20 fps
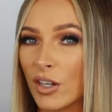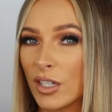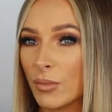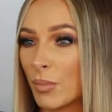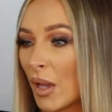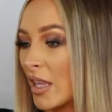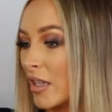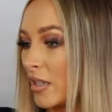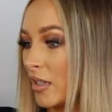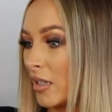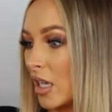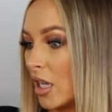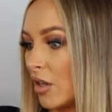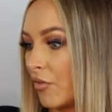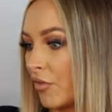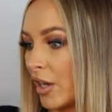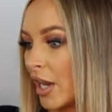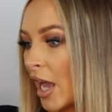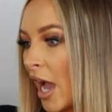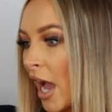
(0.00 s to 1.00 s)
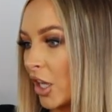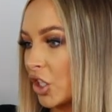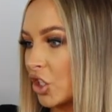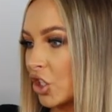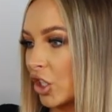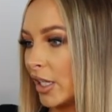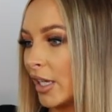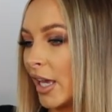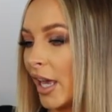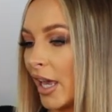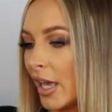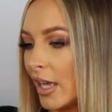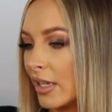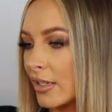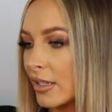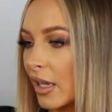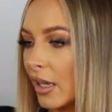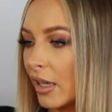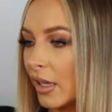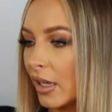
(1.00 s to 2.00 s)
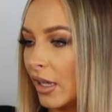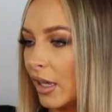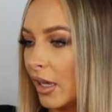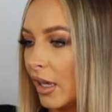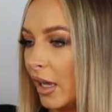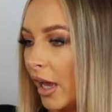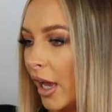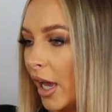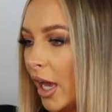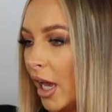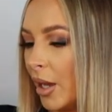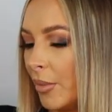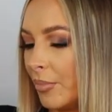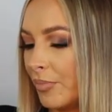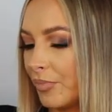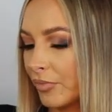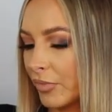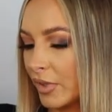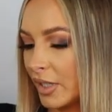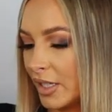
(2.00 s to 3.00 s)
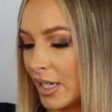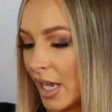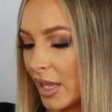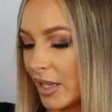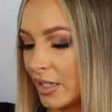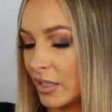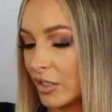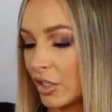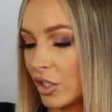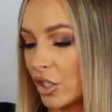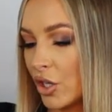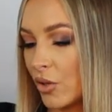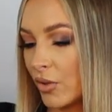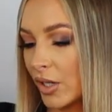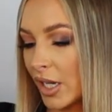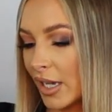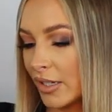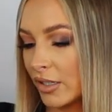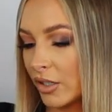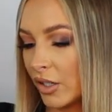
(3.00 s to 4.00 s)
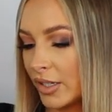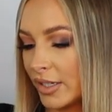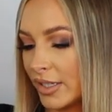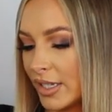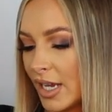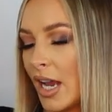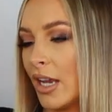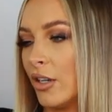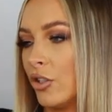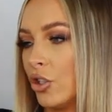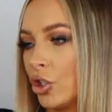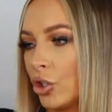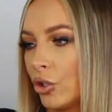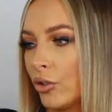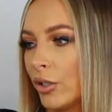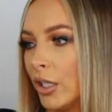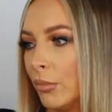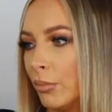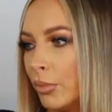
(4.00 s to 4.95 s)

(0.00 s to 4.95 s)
expensive than it actually is. So yeah, this is a UK size 10 Chunky